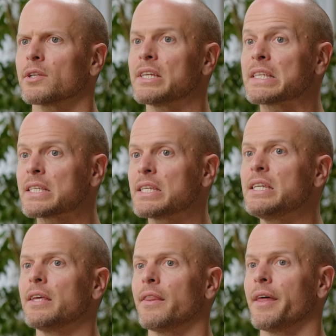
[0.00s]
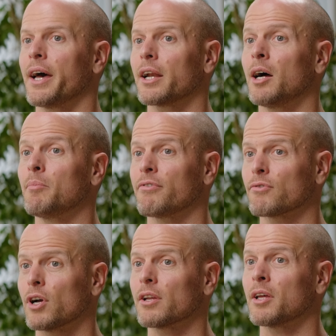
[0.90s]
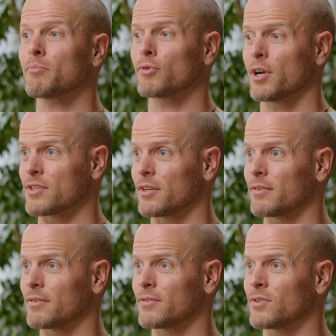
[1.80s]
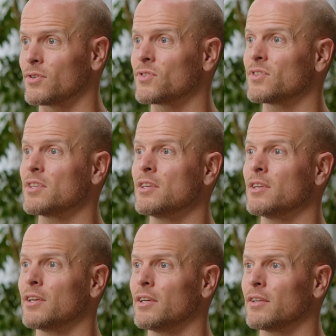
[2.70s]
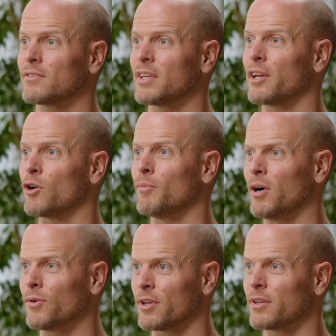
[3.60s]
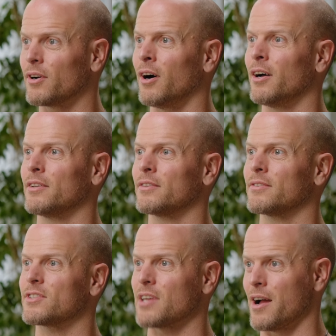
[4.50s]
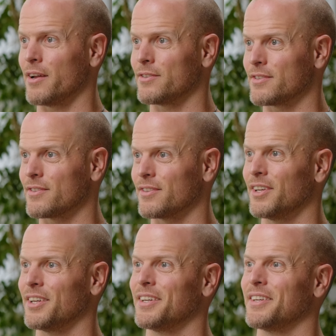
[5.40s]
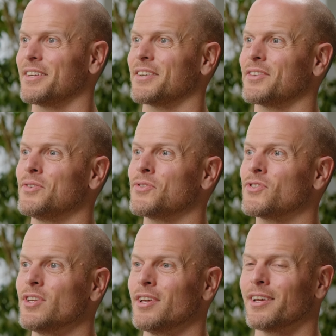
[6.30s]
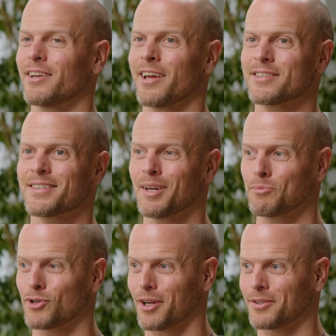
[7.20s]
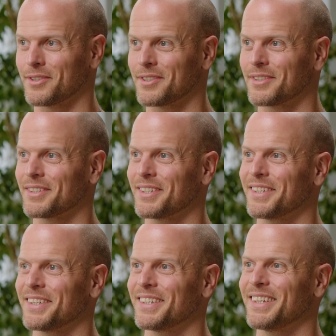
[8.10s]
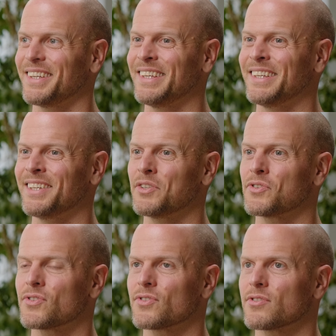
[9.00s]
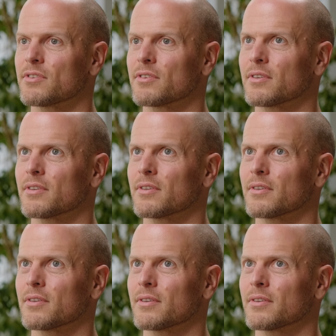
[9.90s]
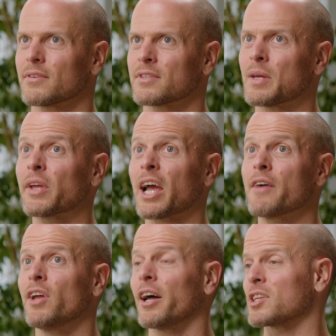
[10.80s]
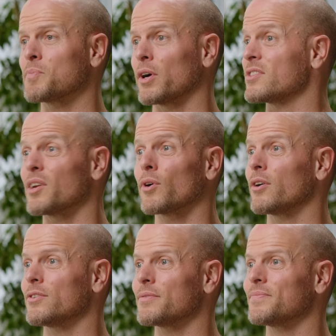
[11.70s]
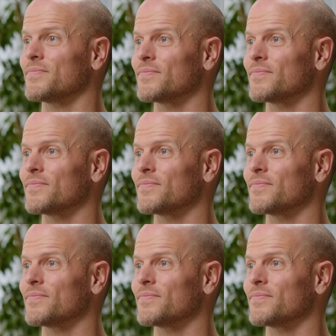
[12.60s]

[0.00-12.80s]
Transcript: To see it that up front and present, to see Te Reo Maori on signs, to see it as subtitles is something I've not experienced anywhere else.